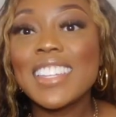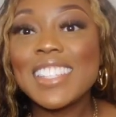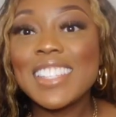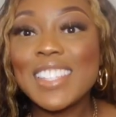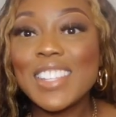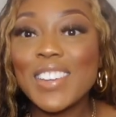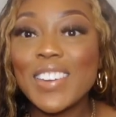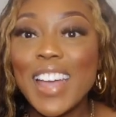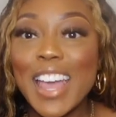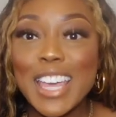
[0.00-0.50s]

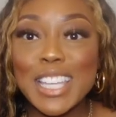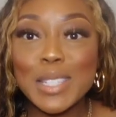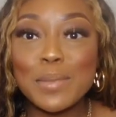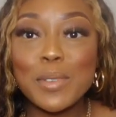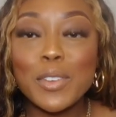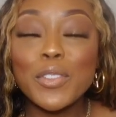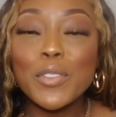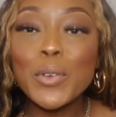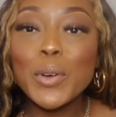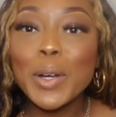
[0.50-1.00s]
So guys,
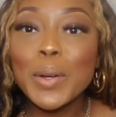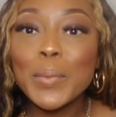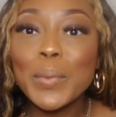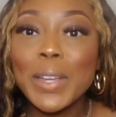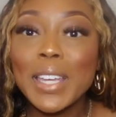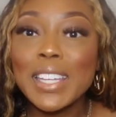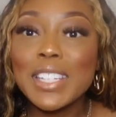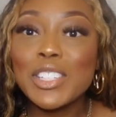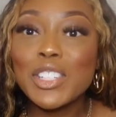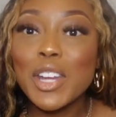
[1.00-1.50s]
before
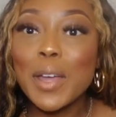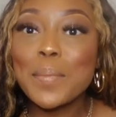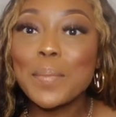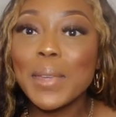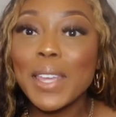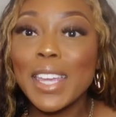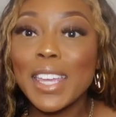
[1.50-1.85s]
we jump